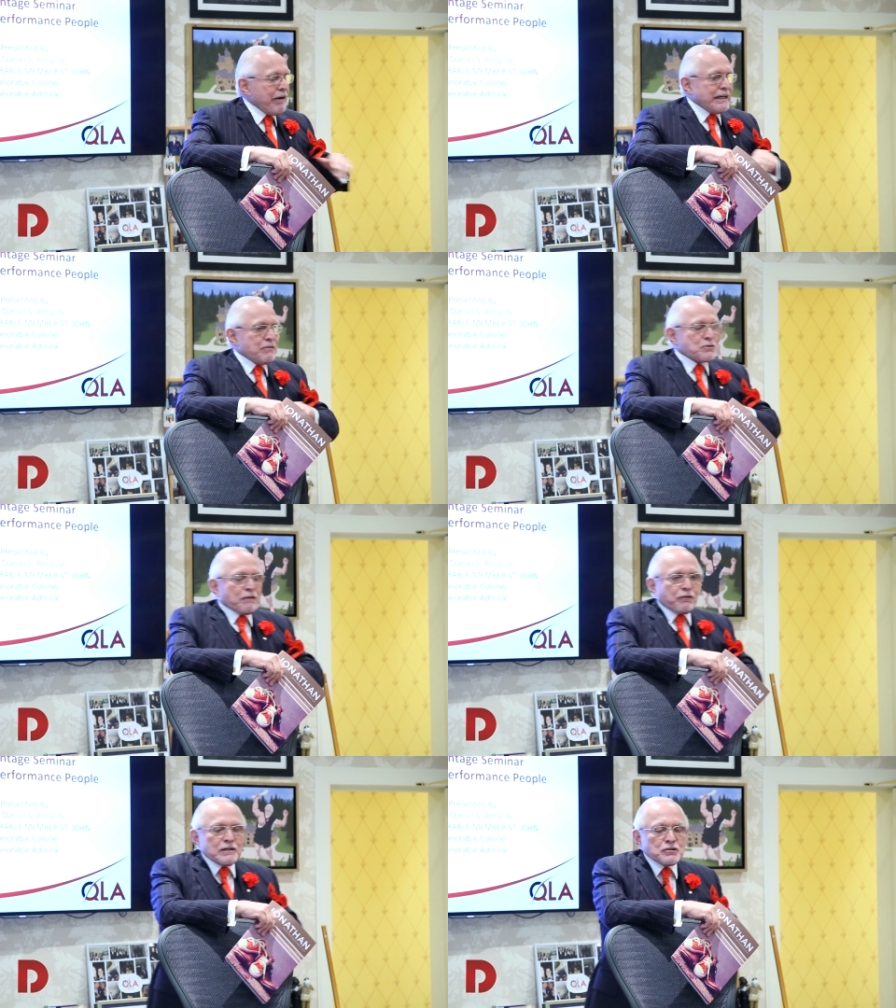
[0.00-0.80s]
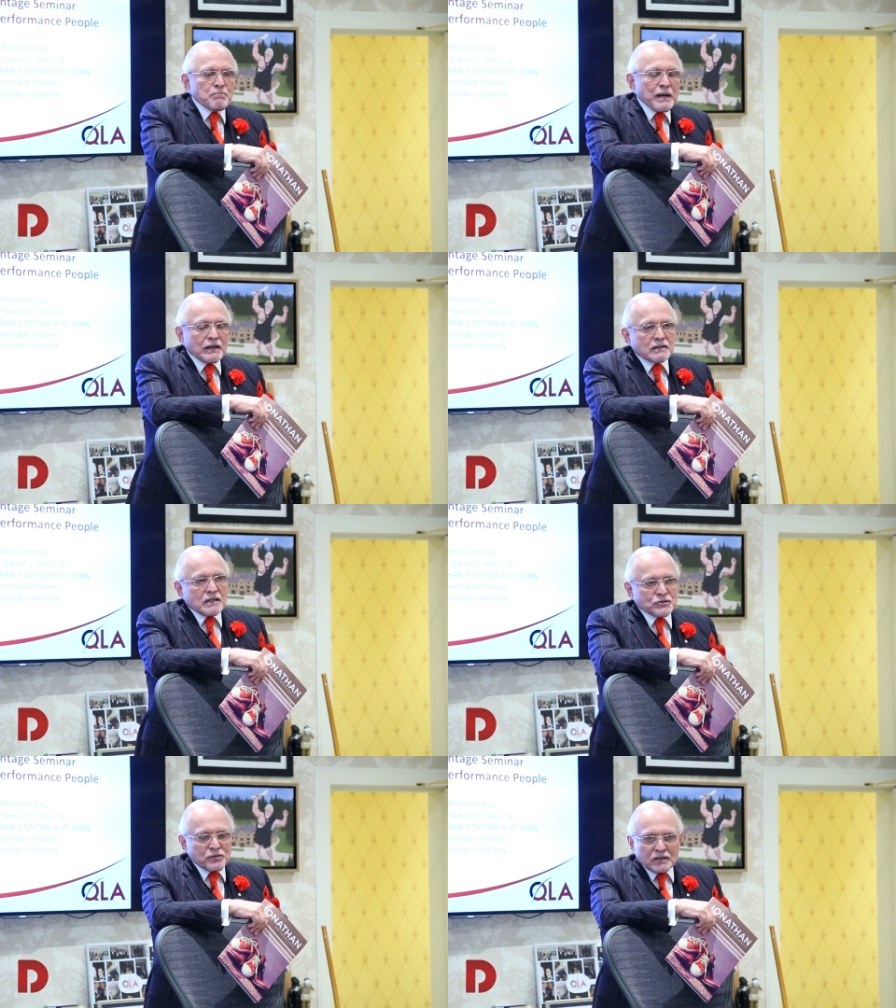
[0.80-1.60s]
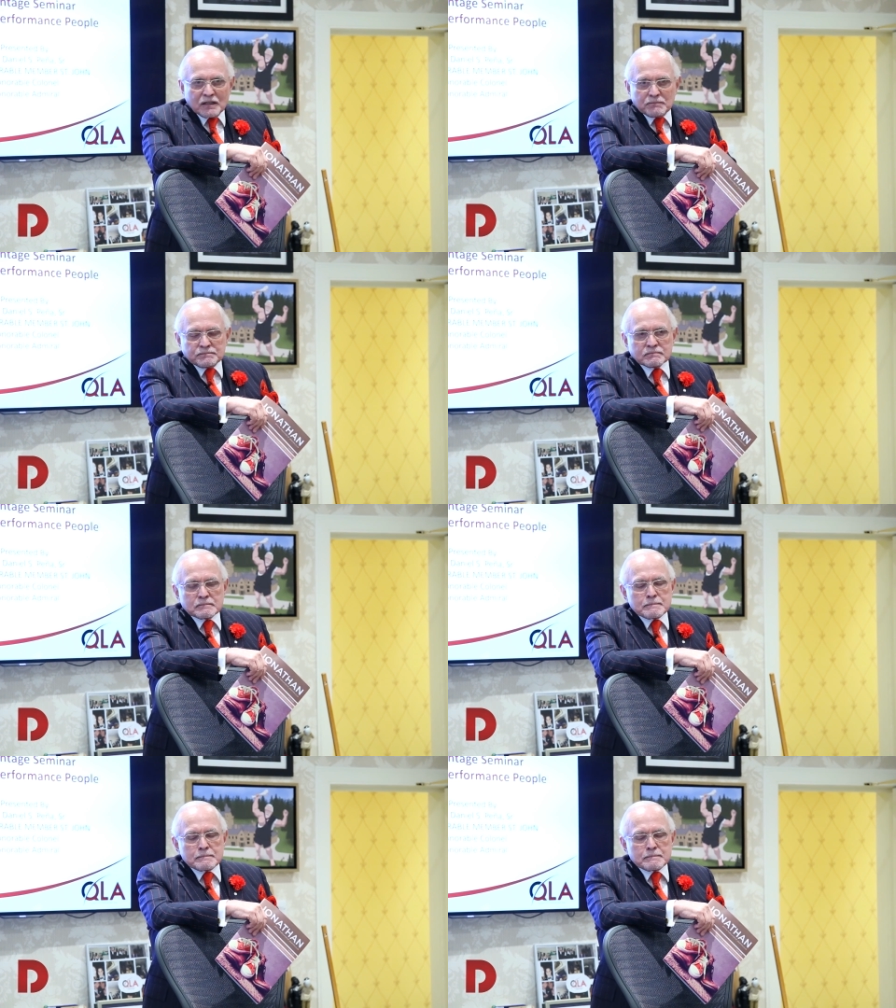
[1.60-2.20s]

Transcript: and he was referring to Bel-Air Country Club